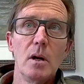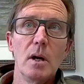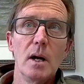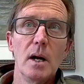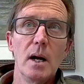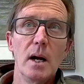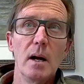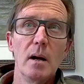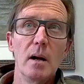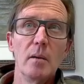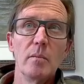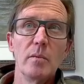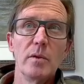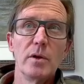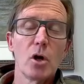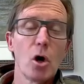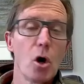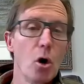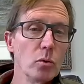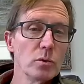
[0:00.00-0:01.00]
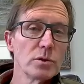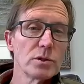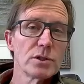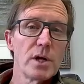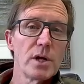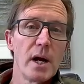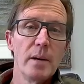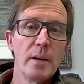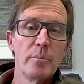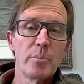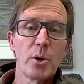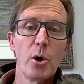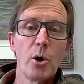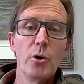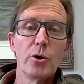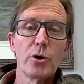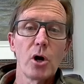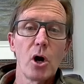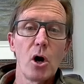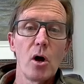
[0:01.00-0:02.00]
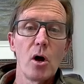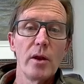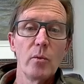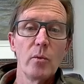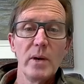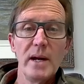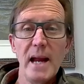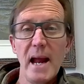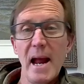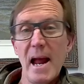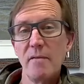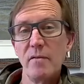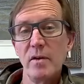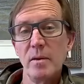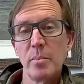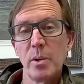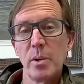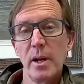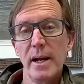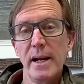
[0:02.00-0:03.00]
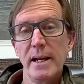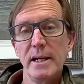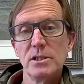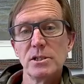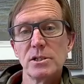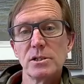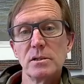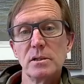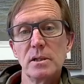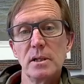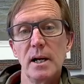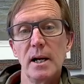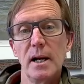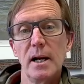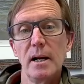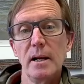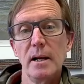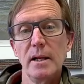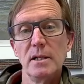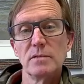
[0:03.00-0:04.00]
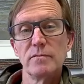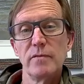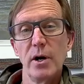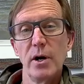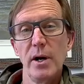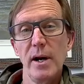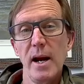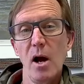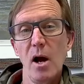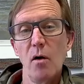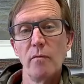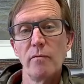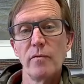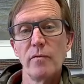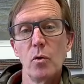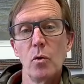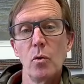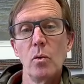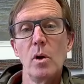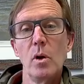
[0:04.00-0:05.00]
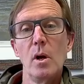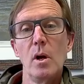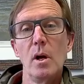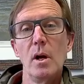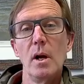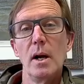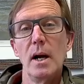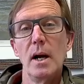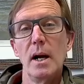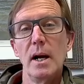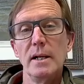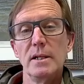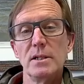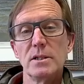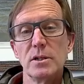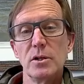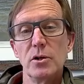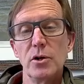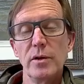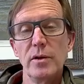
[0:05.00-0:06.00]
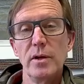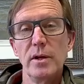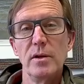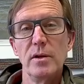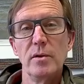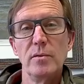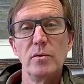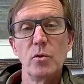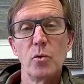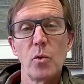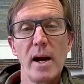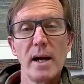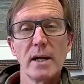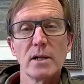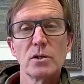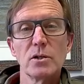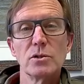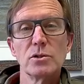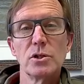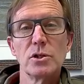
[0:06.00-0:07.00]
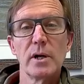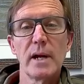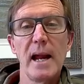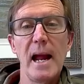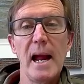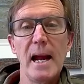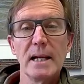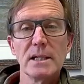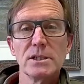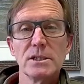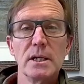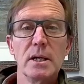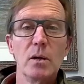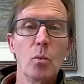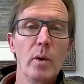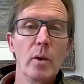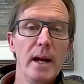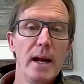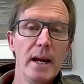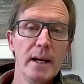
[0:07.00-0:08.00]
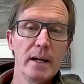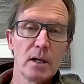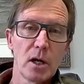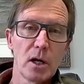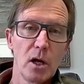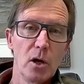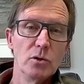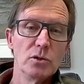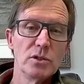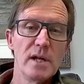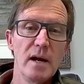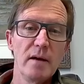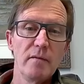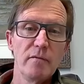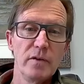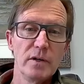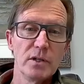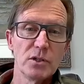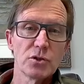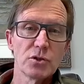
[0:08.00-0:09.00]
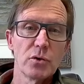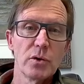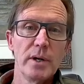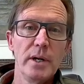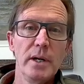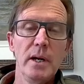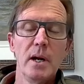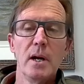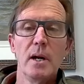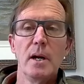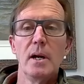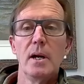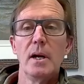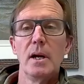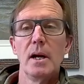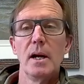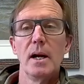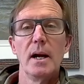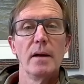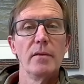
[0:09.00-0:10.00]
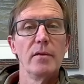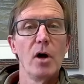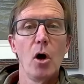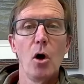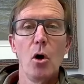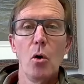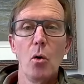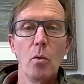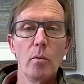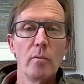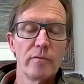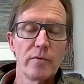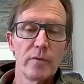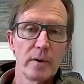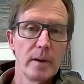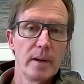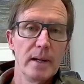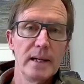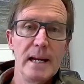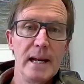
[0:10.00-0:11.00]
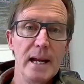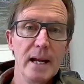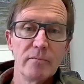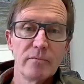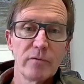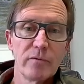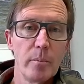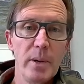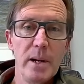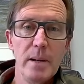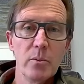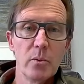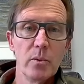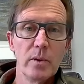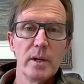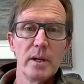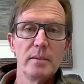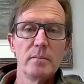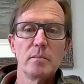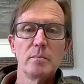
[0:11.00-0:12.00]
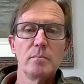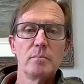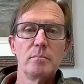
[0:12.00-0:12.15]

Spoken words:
the cold stun protocol that we have in place is very helpful. It's good that the director took action and went ahead and closed that fishery. For people that